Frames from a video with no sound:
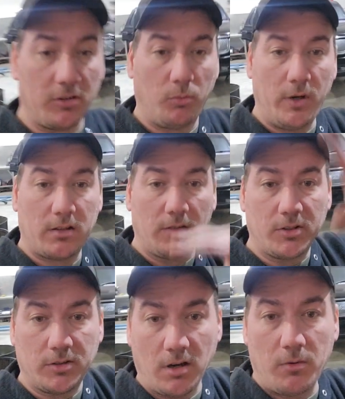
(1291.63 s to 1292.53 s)
for the width of
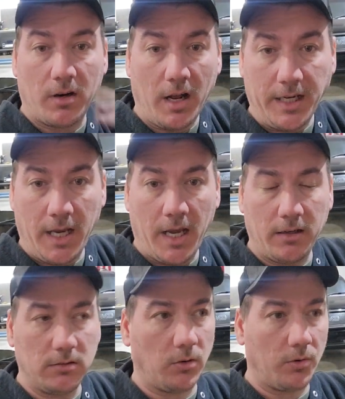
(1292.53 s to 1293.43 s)
the donut I
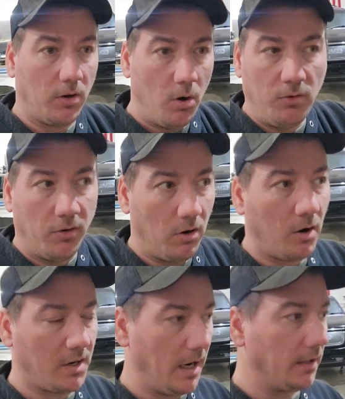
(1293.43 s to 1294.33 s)
get, or the oval
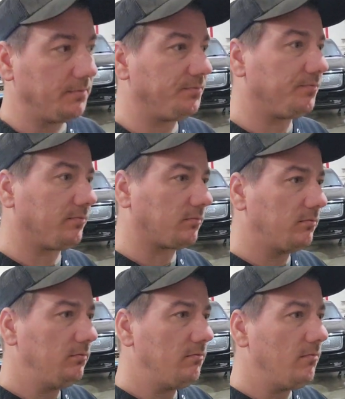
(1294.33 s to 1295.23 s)
I'll get.
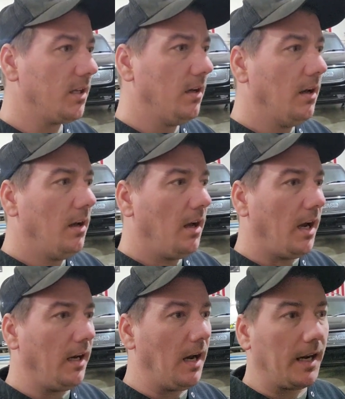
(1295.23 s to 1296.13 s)

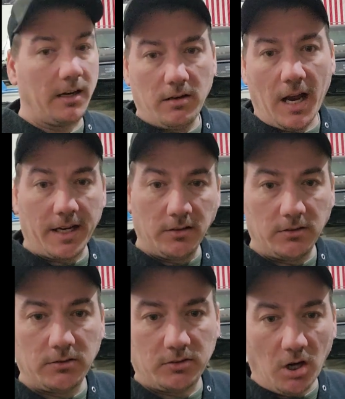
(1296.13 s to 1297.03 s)
And then I can, I
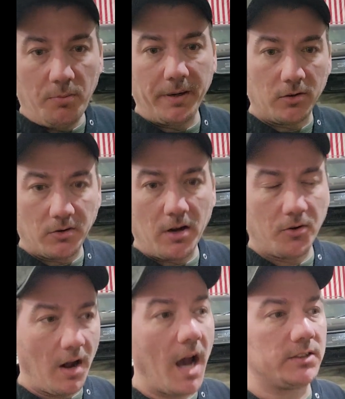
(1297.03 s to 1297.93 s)
can cope it or,
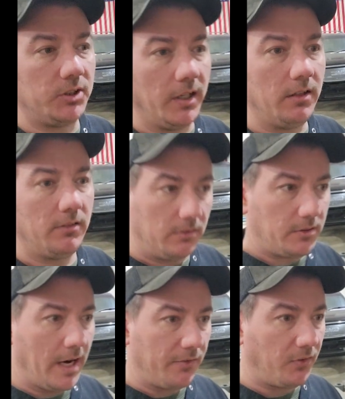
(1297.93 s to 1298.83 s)
or notch it
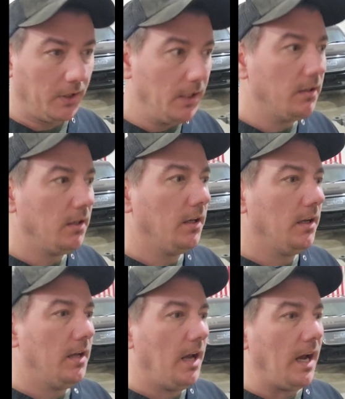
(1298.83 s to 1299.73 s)
carefully.
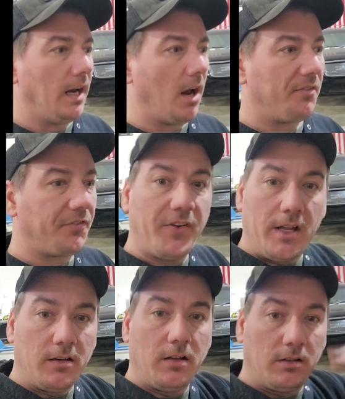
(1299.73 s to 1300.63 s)
And then I'll
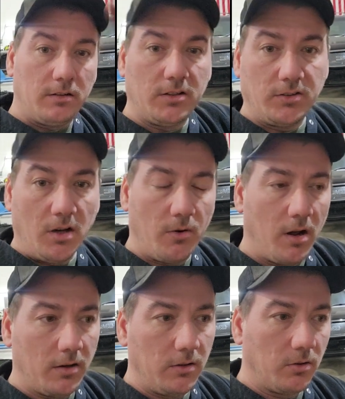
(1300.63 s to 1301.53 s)
fit the
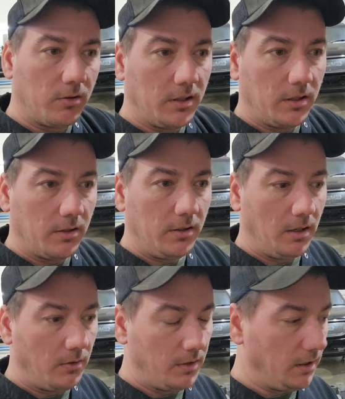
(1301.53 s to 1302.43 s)
donut or the,
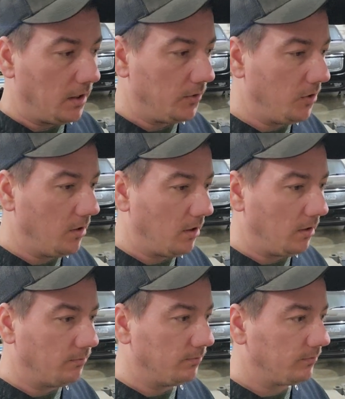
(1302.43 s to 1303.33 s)
you know, the uh,
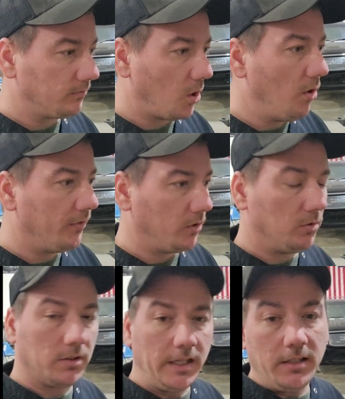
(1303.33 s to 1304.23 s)
um,
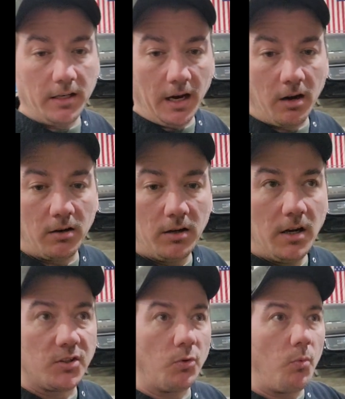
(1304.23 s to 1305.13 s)
oval in there
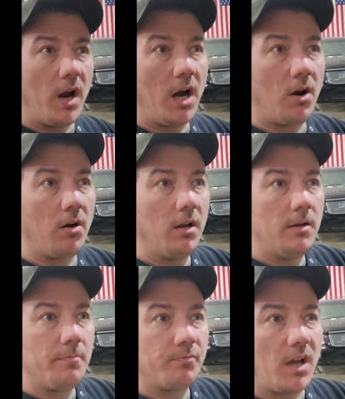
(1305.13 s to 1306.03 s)
to where
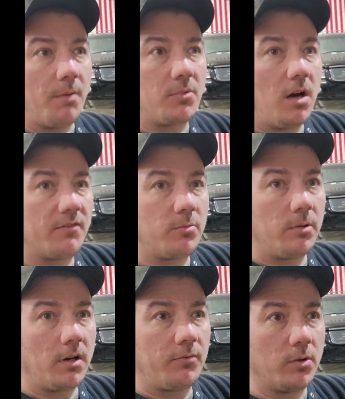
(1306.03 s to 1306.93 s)
I'm
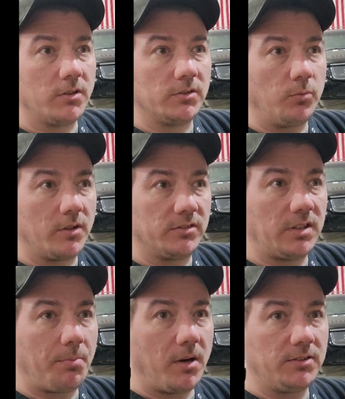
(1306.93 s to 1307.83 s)
comfortable enough where there's where the
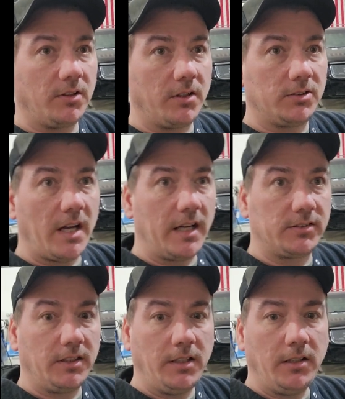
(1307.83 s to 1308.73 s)
separation of the
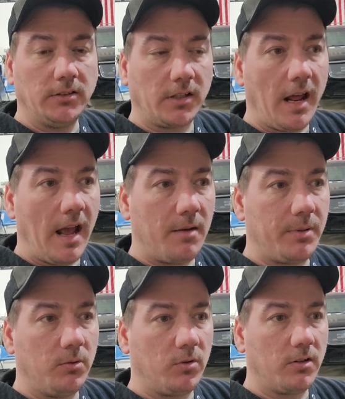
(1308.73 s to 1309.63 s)
chassis is going to
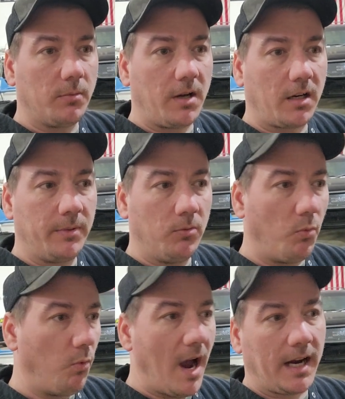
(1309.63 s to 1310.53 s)
happen, where I'm not going to be
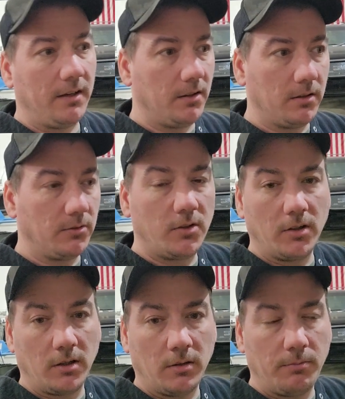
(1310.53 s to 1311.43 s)
whacking the,
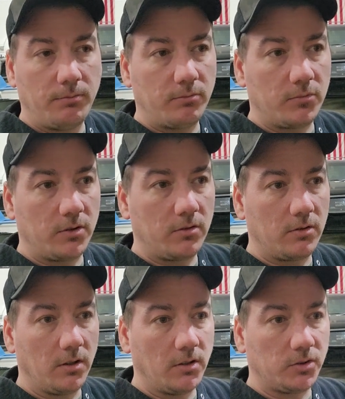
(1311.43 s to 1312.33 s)
the,
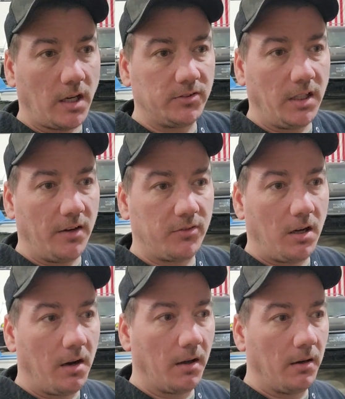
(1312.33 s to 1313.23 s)
the drive shaft
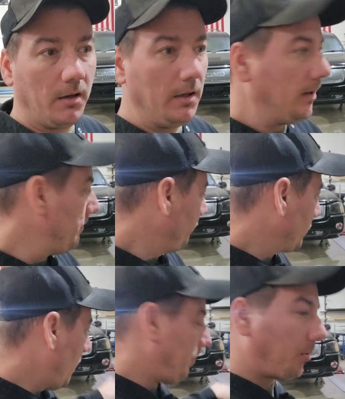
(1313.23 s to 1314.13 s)
on a
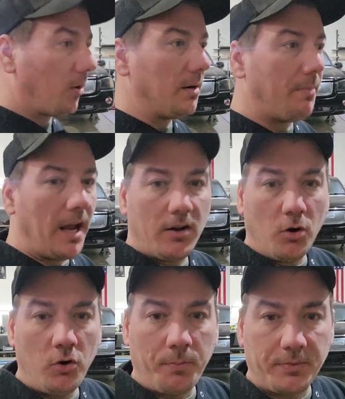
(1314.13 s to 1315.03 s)
a pre-bent
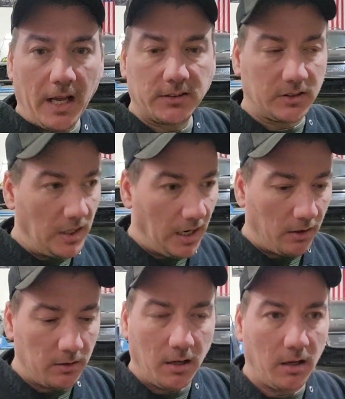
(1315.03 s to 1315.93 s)
hoop that's
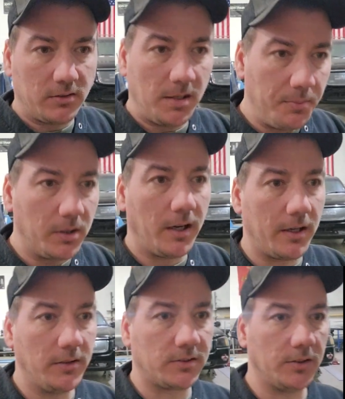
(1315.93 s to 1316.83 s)
there. Uh, typically, I
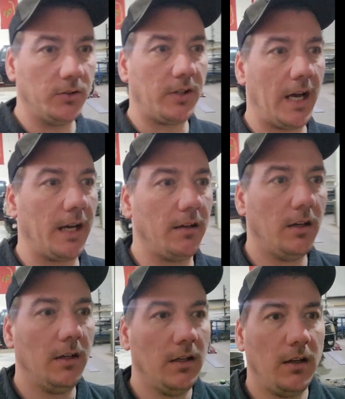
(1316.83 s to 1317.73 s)
used to do that
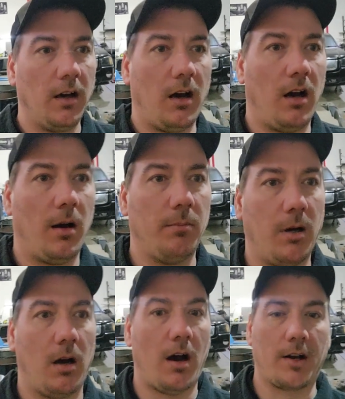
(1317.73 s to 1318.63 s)
um,
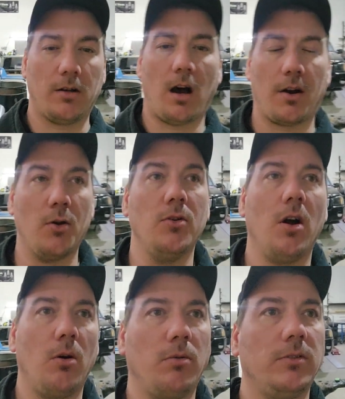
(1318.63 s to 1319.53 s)
on a on a
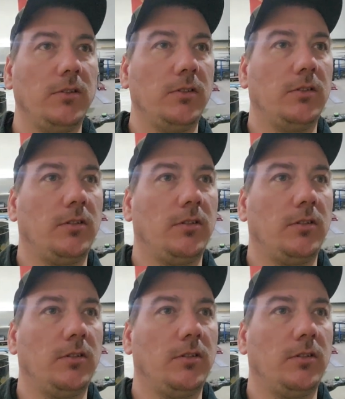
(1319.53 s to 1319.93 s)
known